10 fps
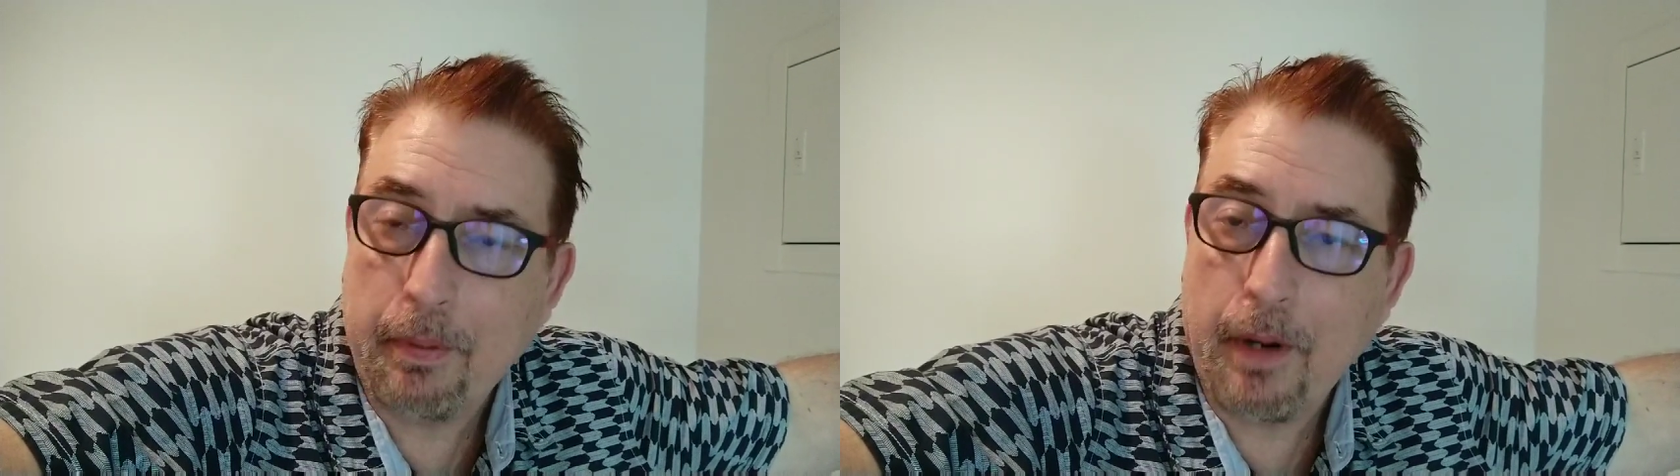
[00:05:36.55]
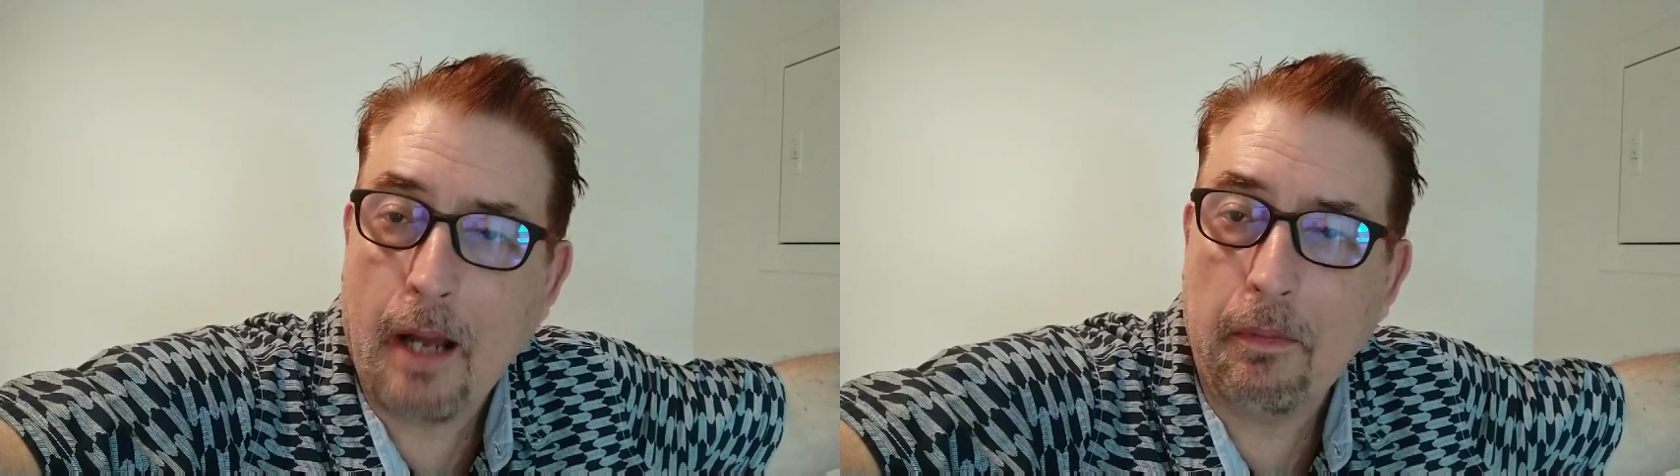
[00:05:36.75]

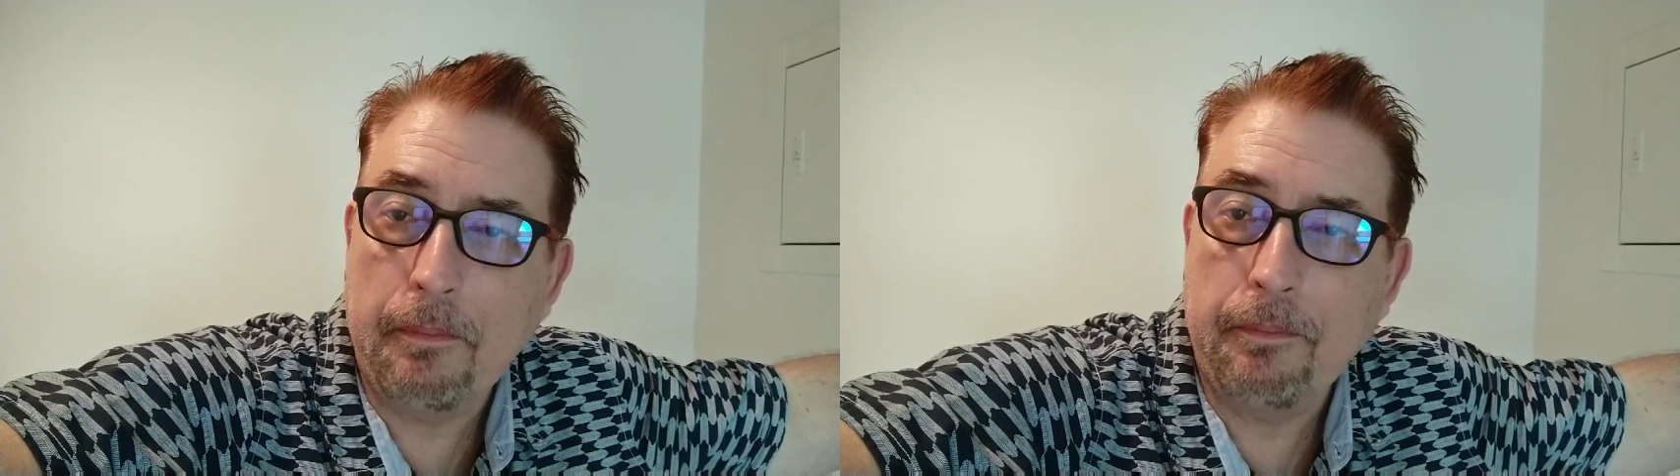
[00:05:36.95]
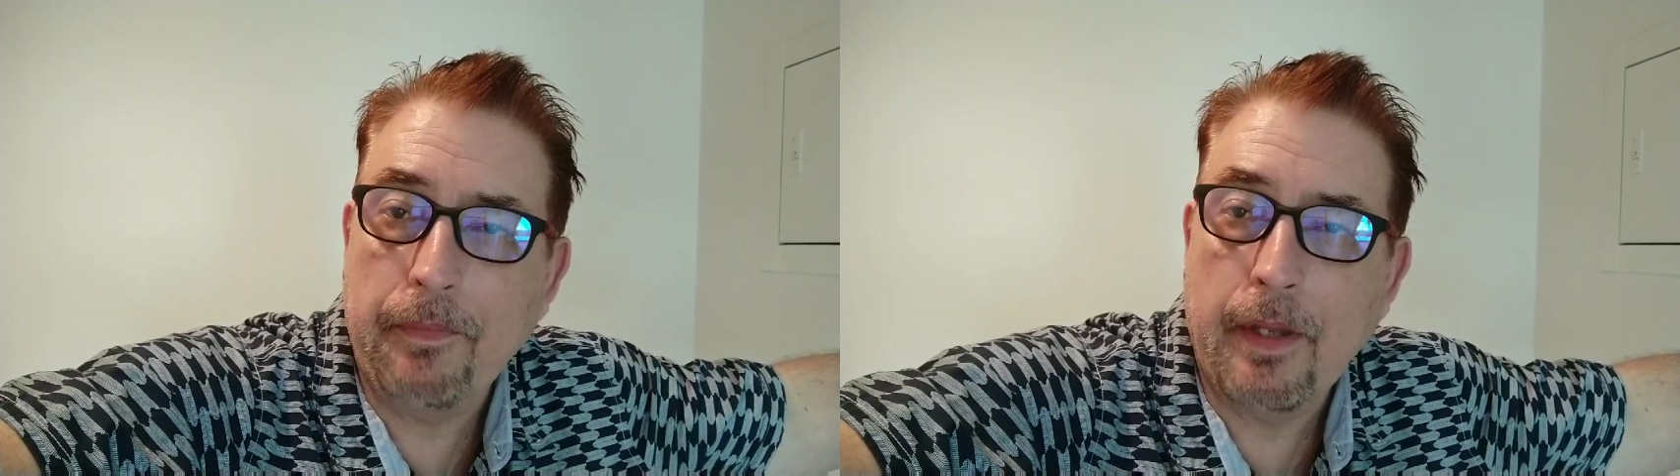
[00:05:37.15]
same
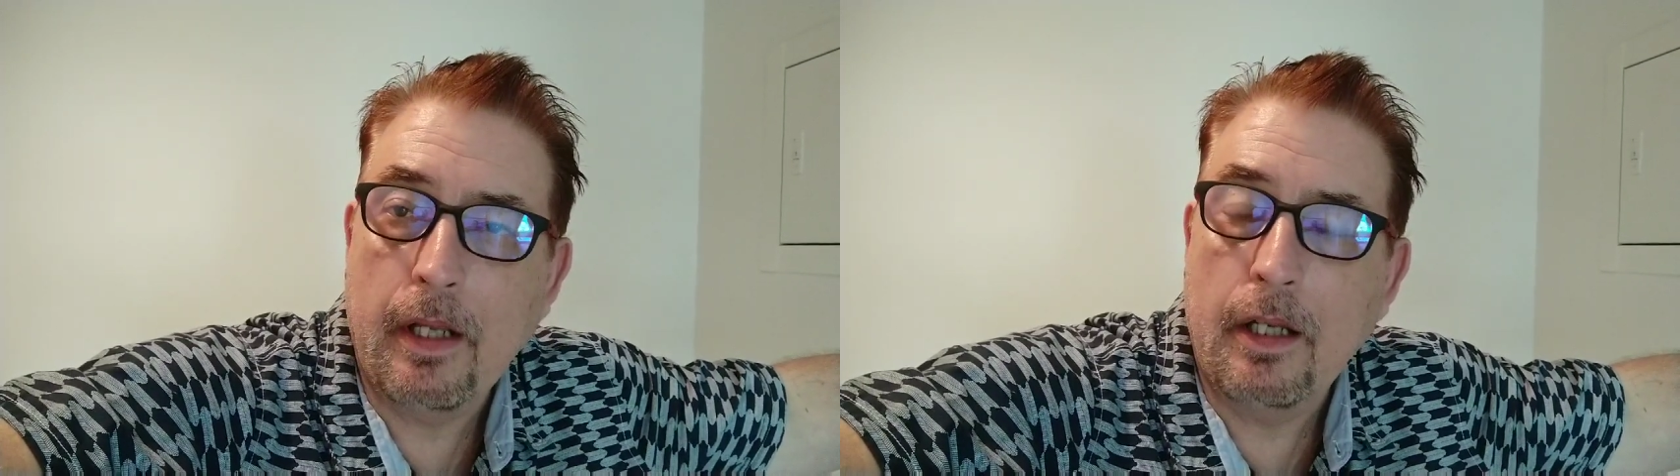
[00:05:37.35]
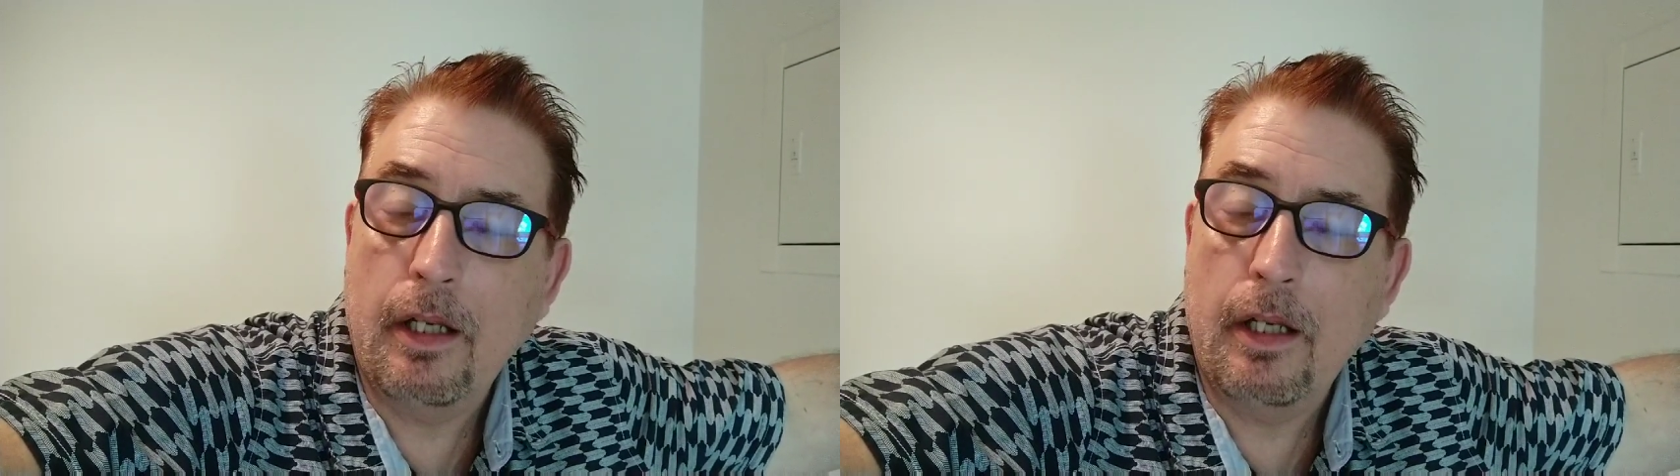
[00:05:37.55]
problem.